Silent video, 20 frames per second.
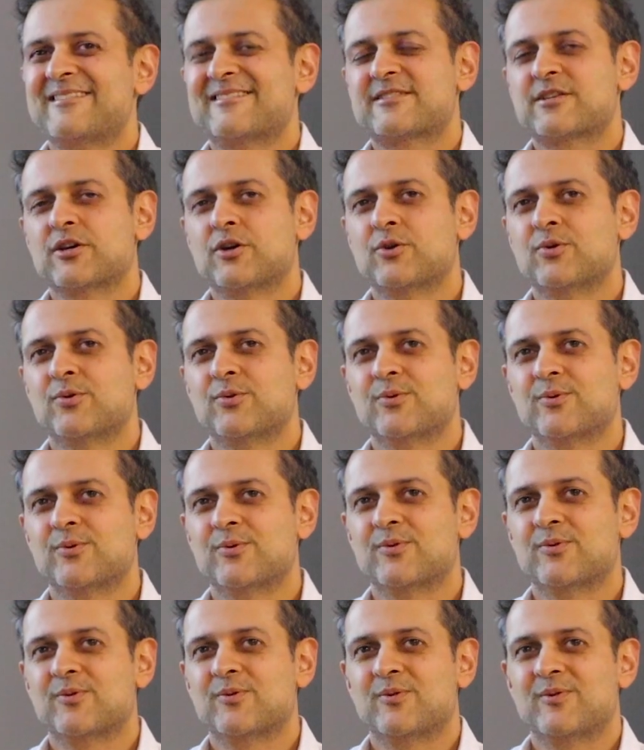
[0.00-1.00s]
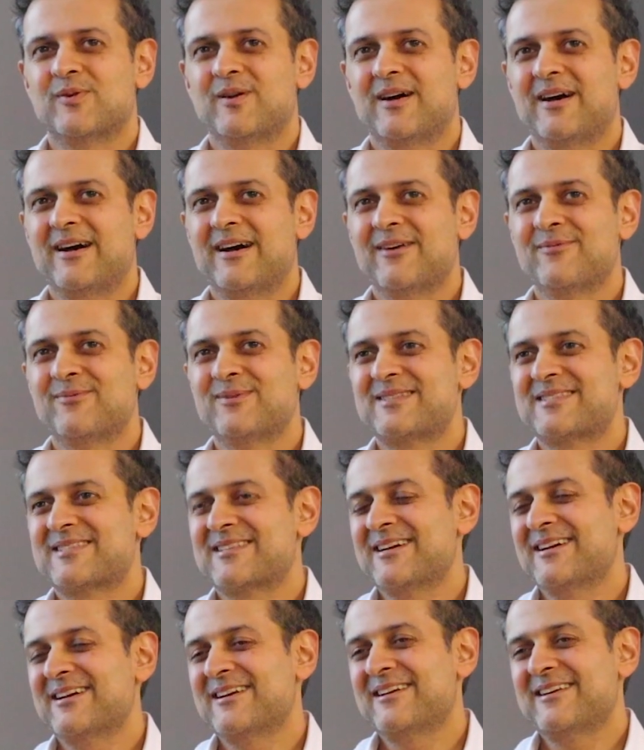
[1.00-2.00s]
So I would
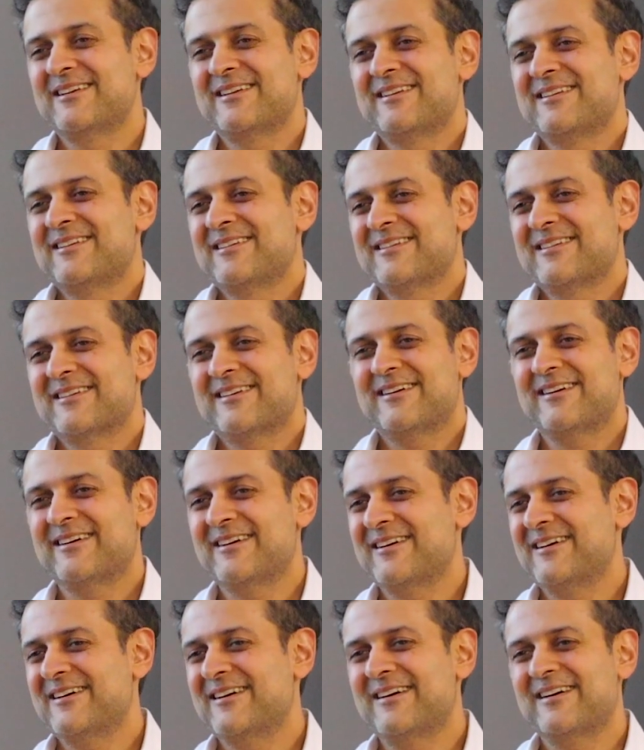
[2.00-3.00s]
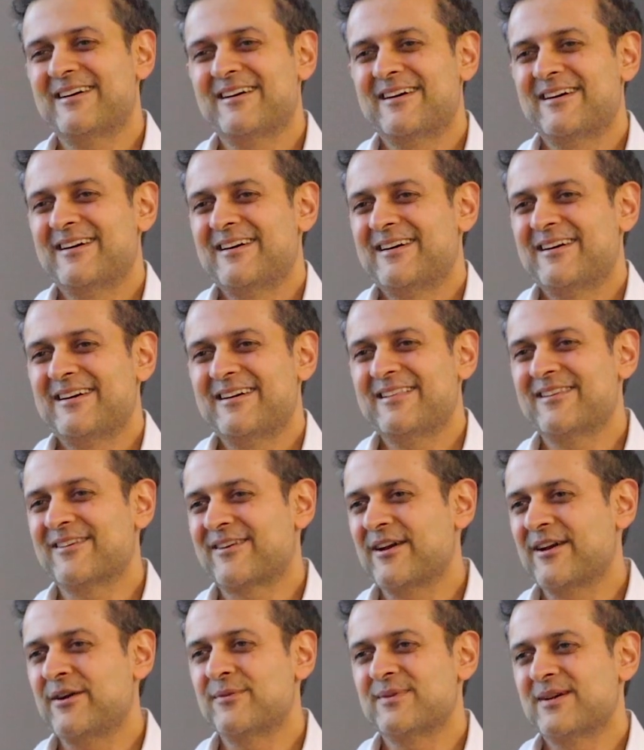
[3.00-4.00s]
say...
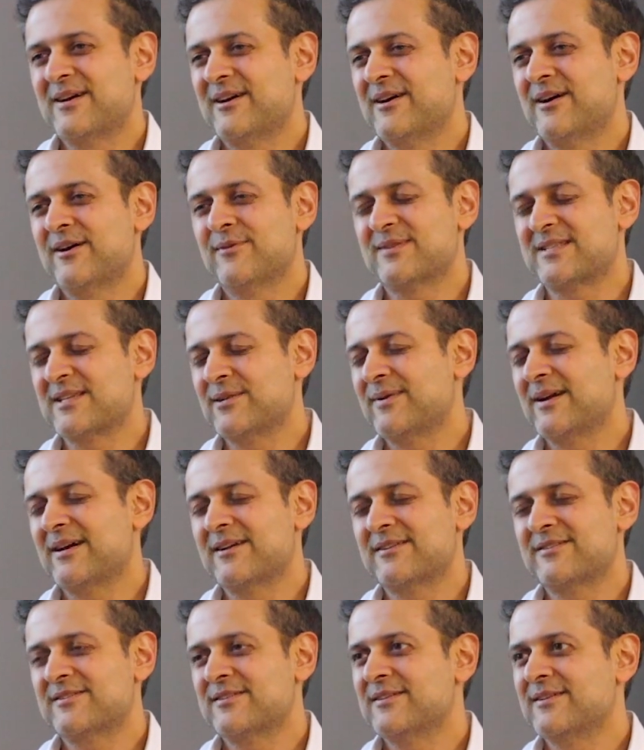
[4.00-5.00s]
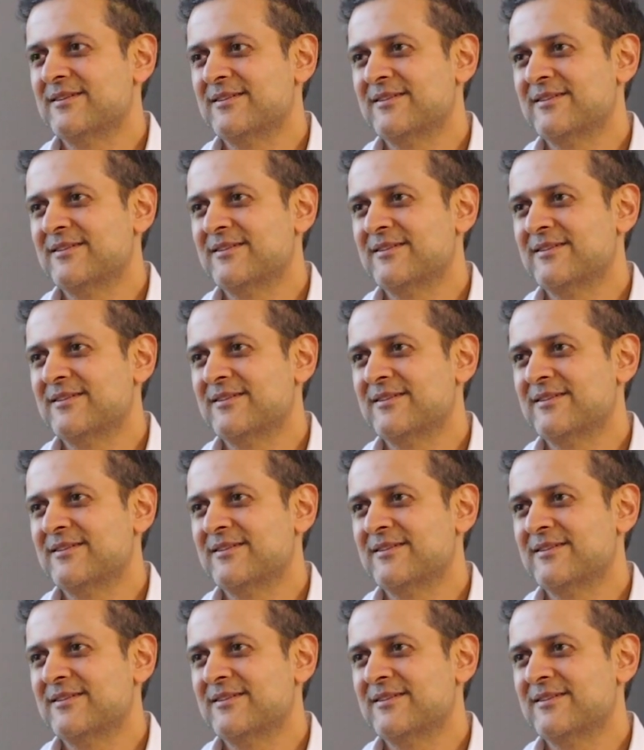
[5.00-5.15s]
look, I would say we had